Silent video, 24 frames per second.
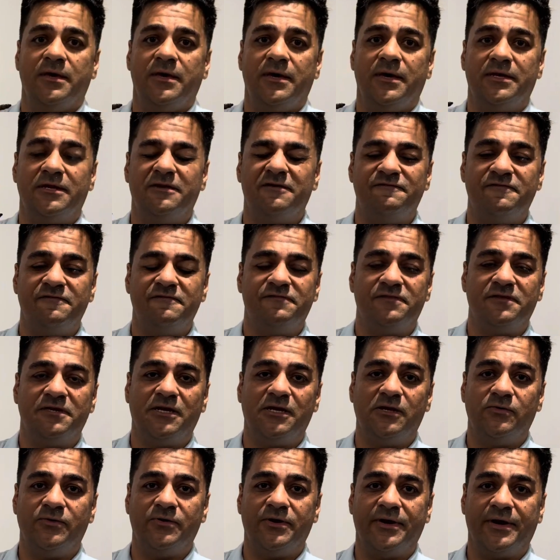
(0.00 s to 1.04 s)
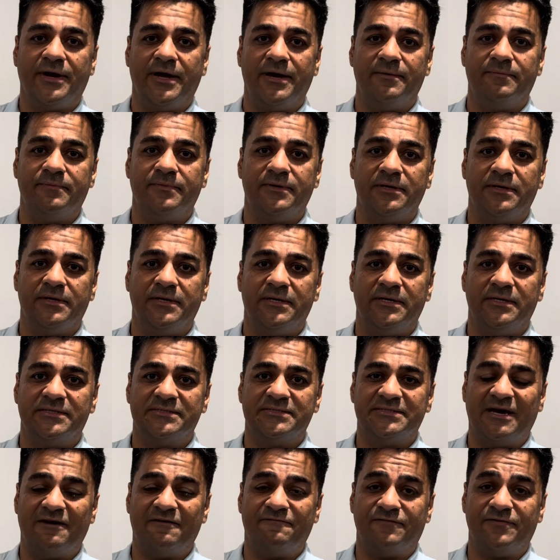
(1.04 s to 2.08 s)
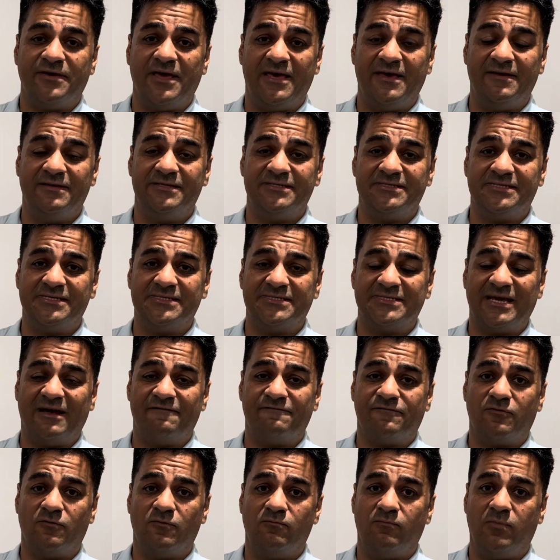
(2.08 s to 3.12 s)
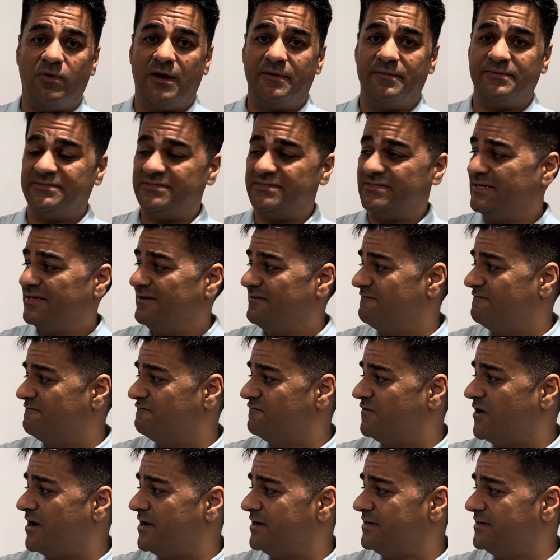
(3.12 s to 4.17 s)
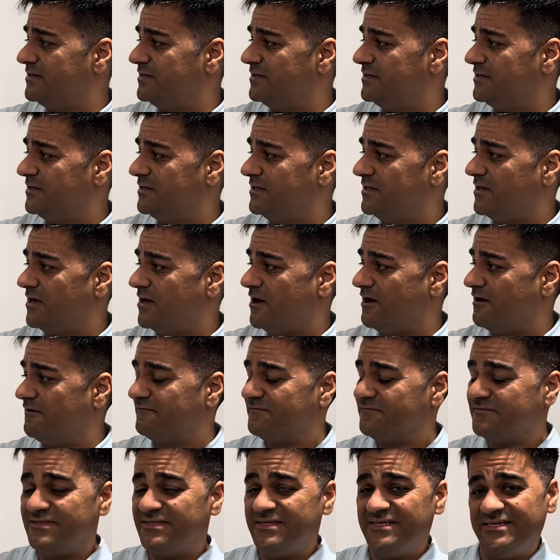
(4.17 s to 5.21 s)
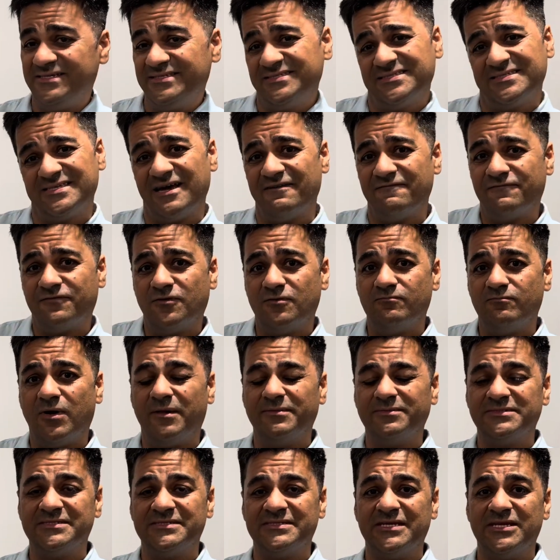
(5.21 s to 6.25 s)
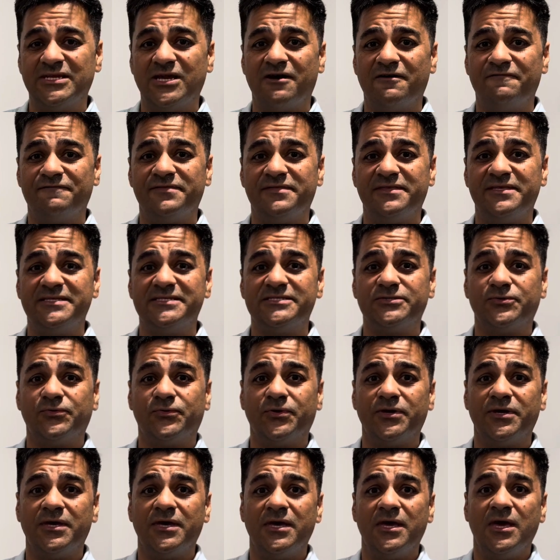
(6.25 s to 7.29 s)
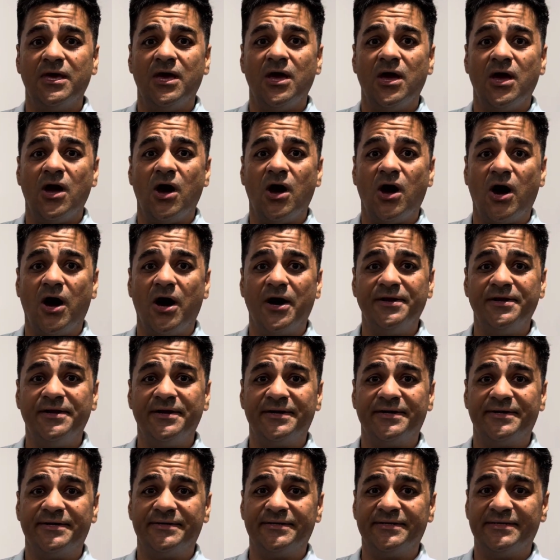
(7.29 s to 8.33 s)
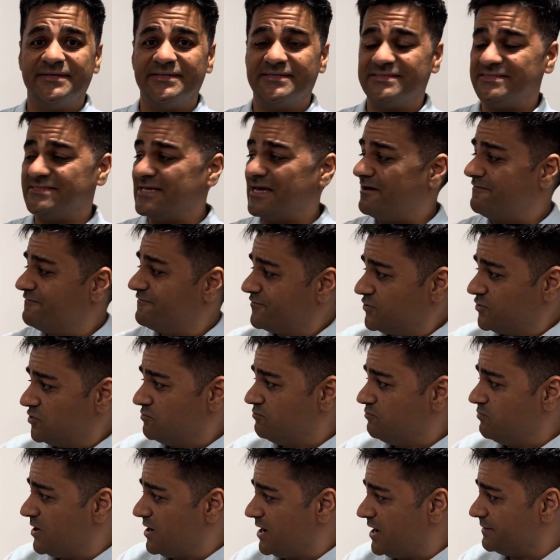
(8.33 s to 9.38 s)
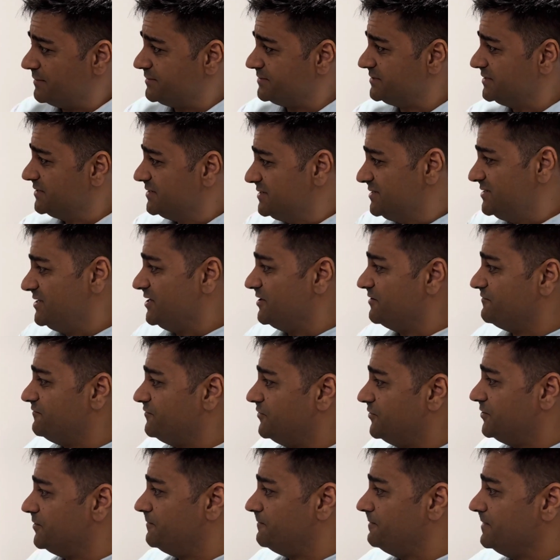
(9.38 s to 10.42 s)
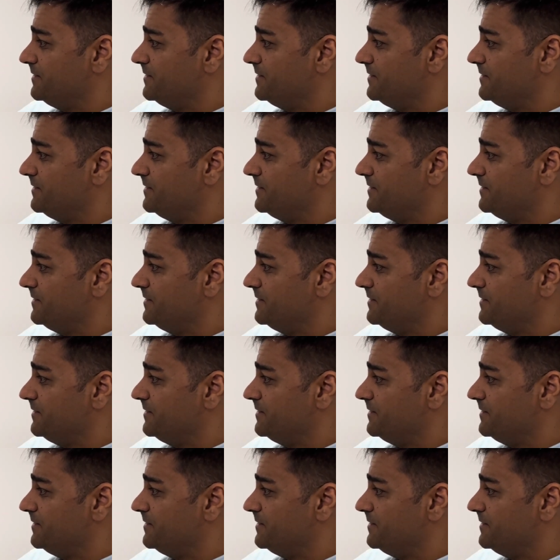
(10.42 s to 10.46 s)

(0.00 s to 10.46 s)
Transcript: in the 50 kilogram saf healthy saffron bulbs one of these saffron bulbs is enough to destroy other saffron bulbs therefore